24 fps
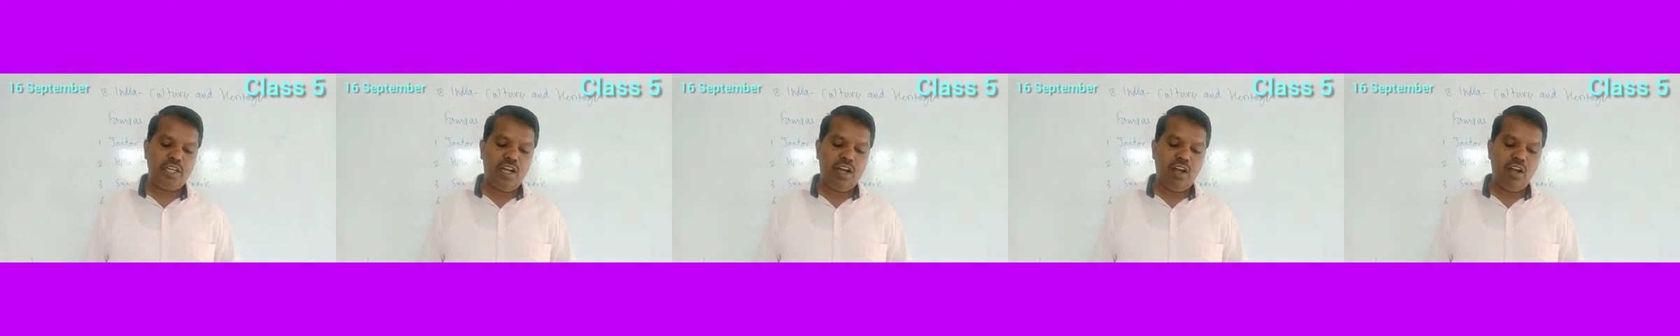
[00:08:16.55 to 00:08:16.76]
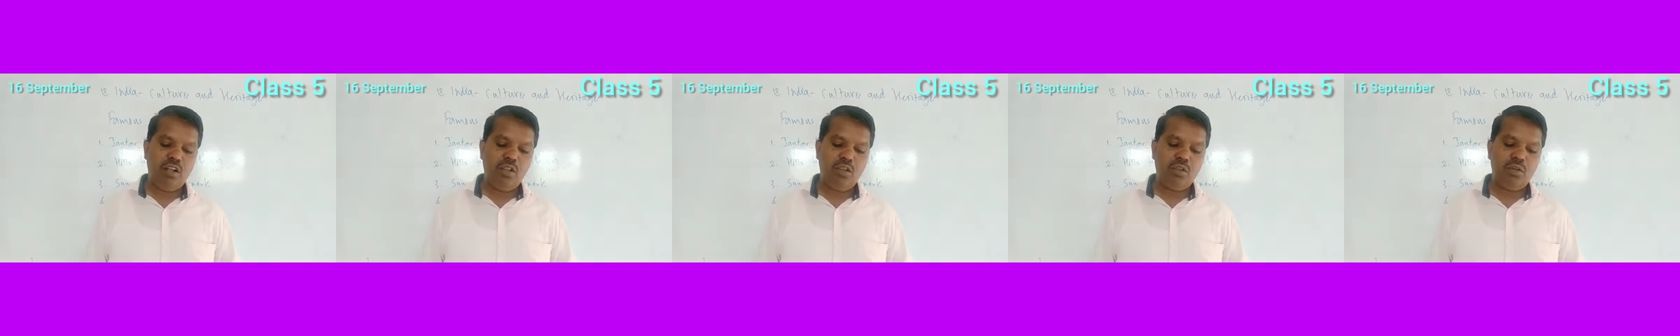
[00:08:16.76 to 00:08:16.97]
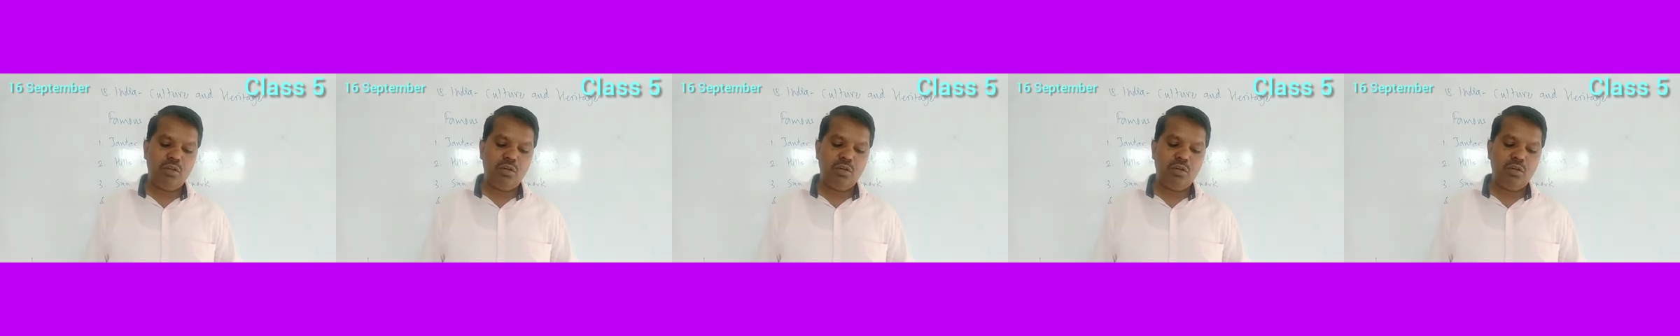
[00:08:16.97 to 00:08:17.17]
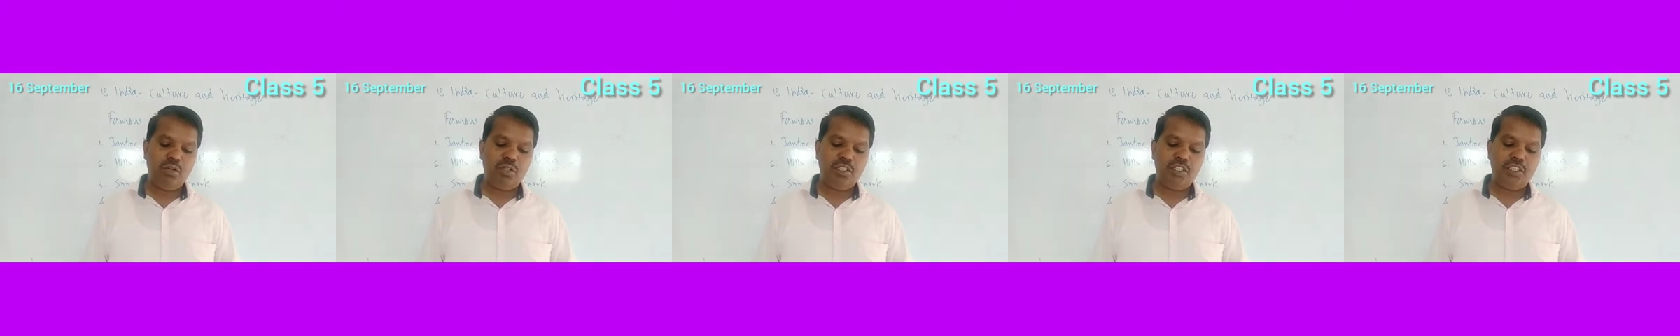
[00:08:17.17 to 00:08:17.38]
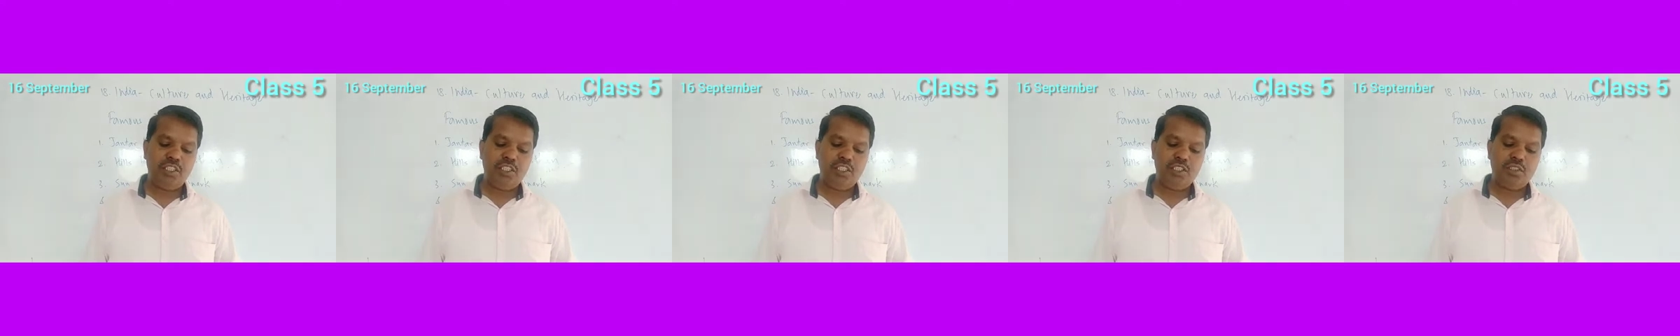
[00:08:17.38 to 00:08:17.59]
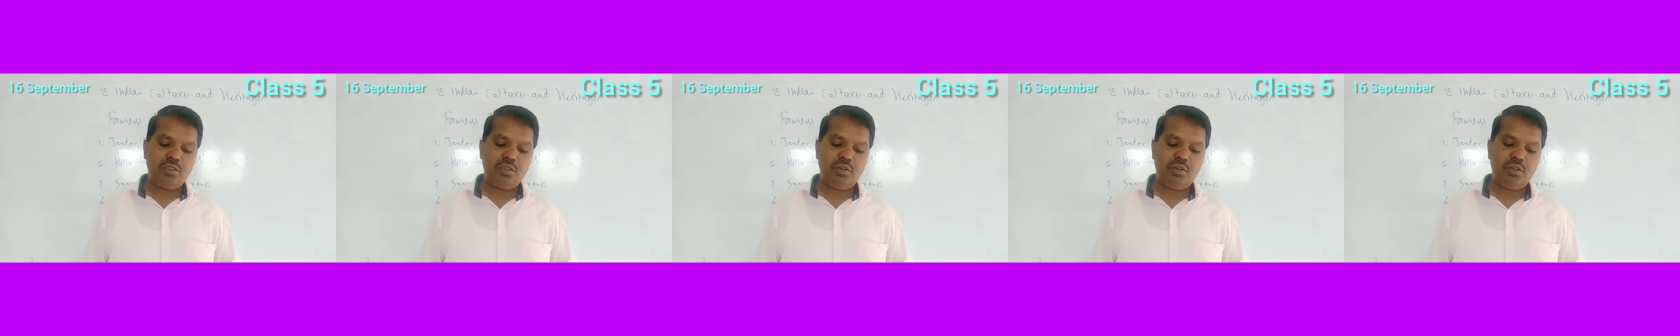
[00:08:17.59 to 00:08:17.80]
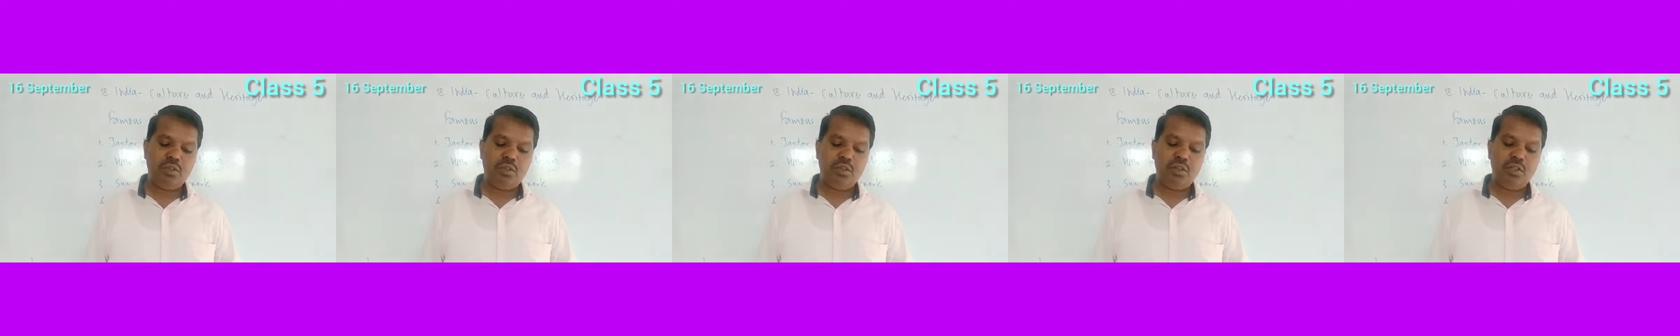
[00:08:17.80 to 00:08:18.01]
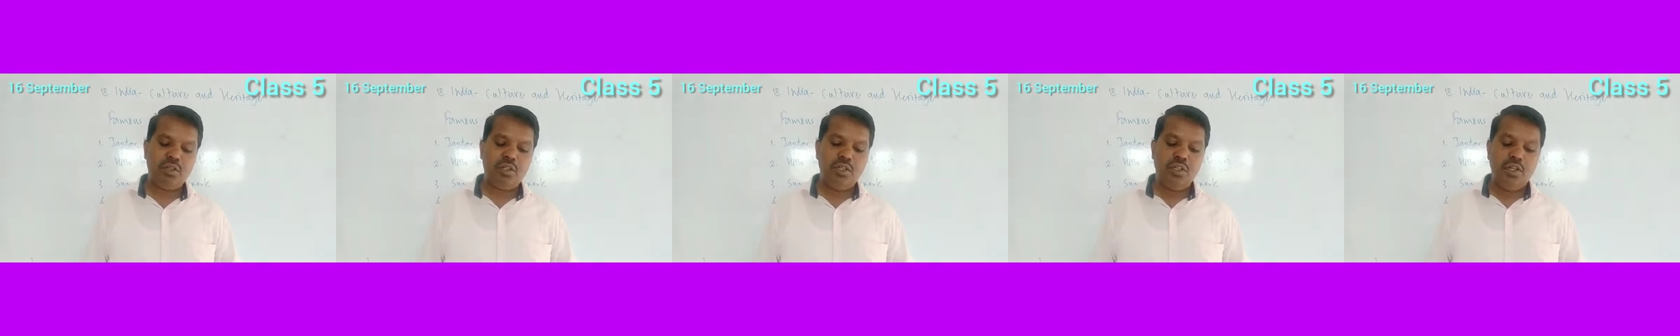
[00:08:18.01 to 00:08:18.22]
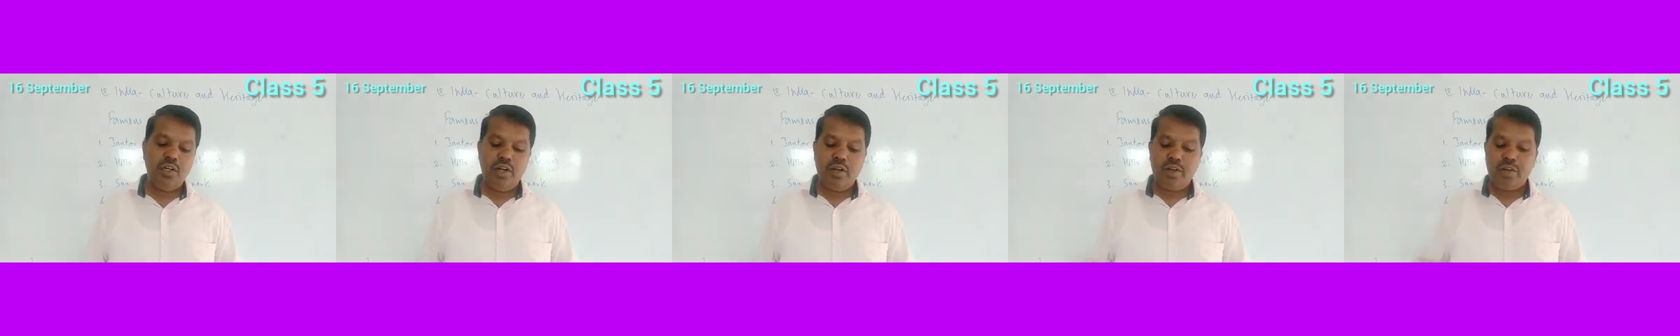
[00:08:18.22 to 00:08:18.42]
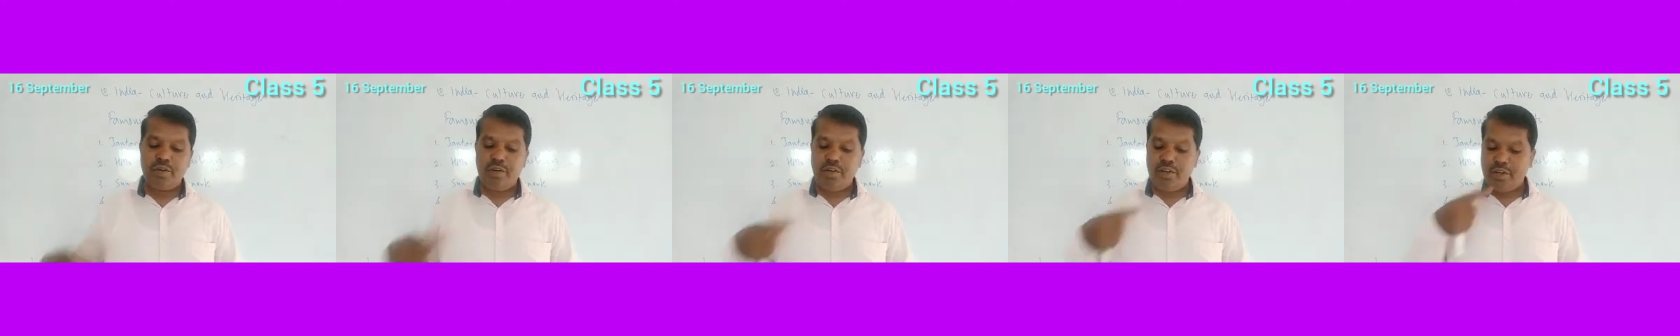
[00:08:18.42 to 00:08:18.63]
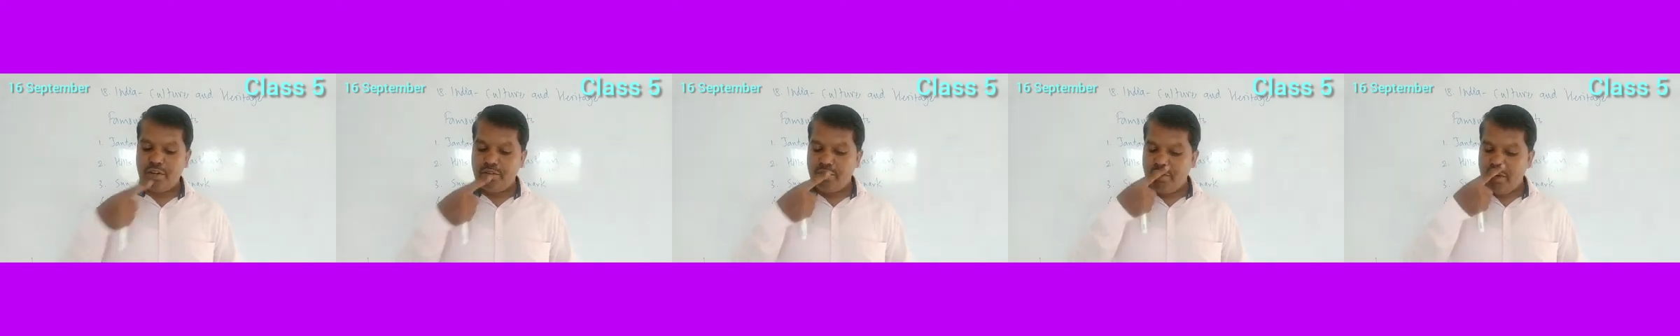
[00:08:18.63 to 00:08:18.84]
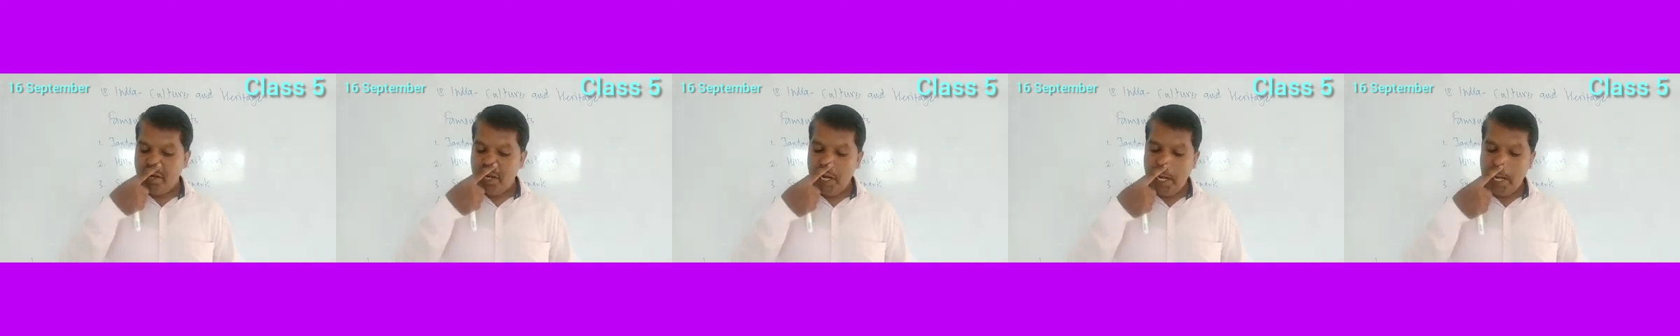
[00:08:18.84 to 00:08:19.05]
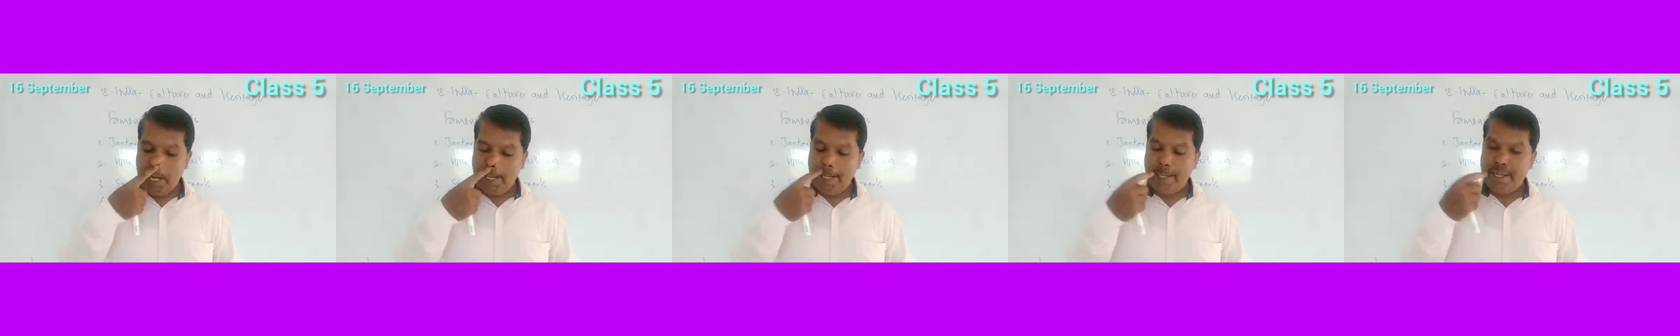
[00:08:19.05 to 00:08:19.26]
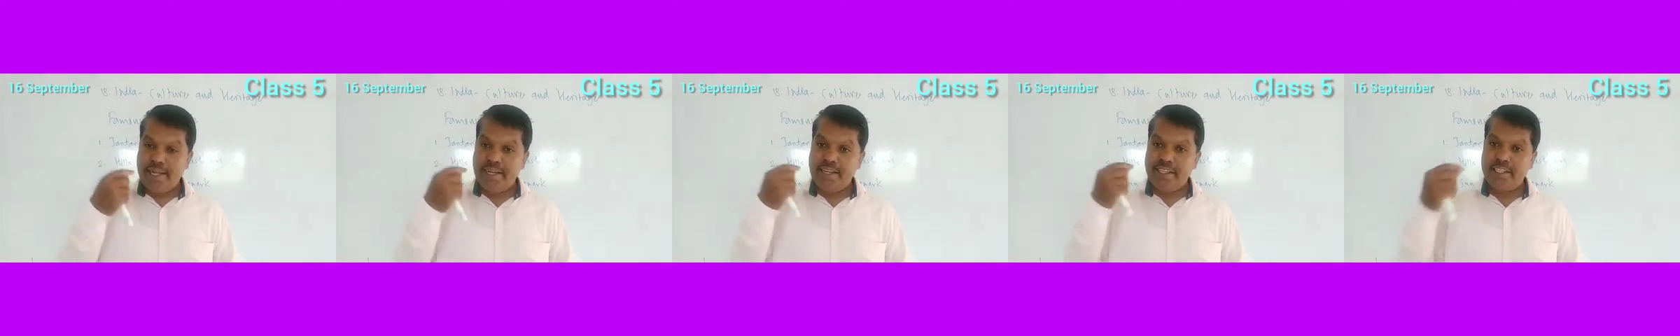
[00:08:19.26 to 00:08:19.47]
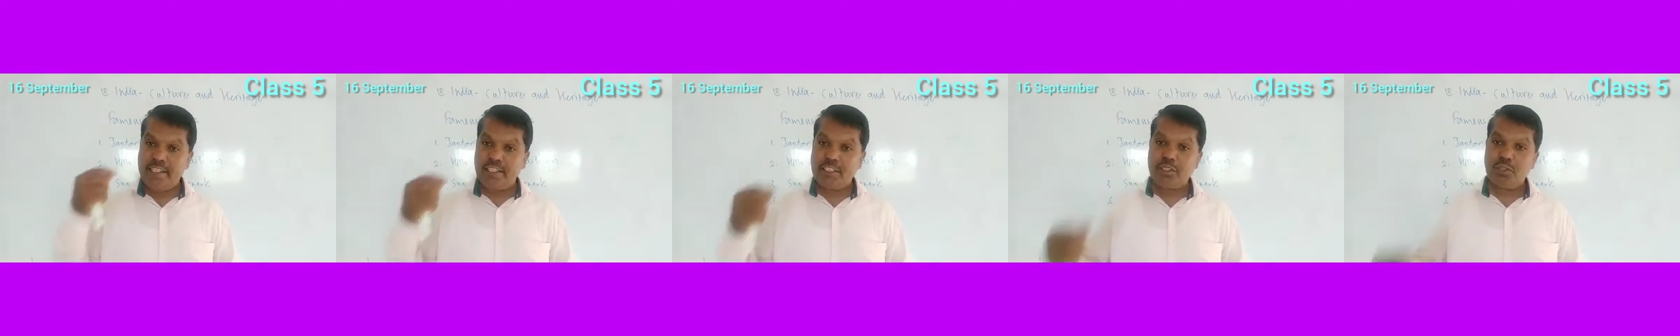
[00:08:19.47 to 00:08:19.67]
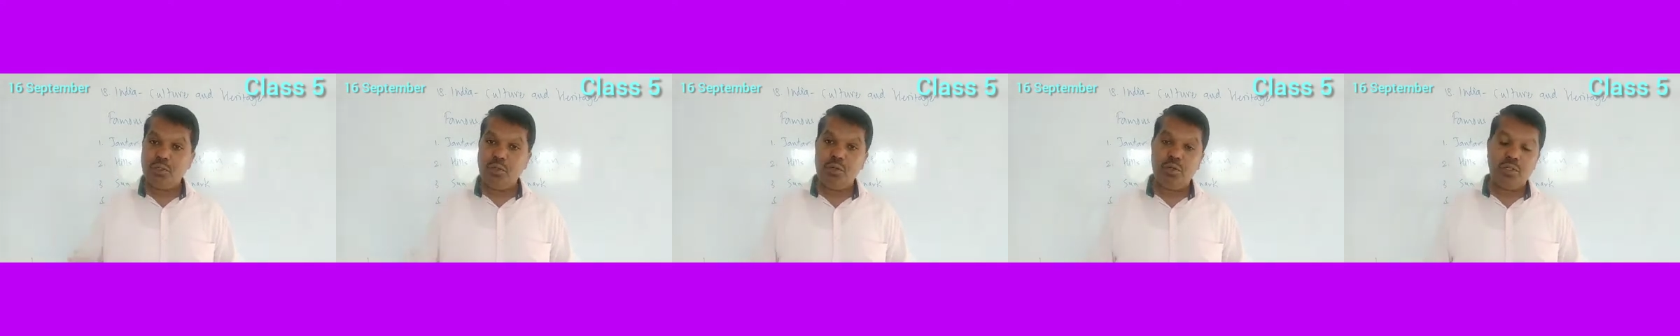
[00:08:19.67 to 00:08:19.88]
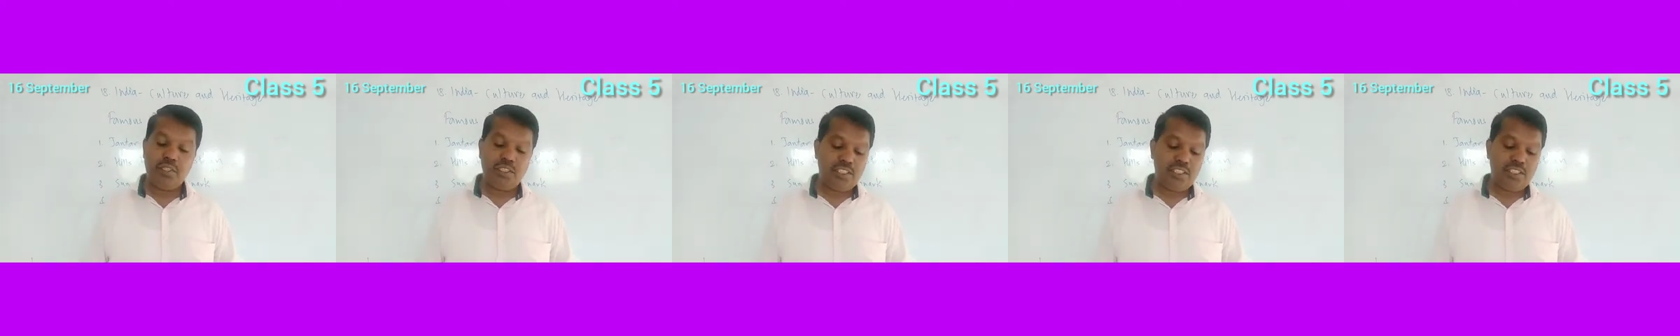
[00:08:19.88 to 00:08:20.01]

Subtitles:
although it is over 2500 years old.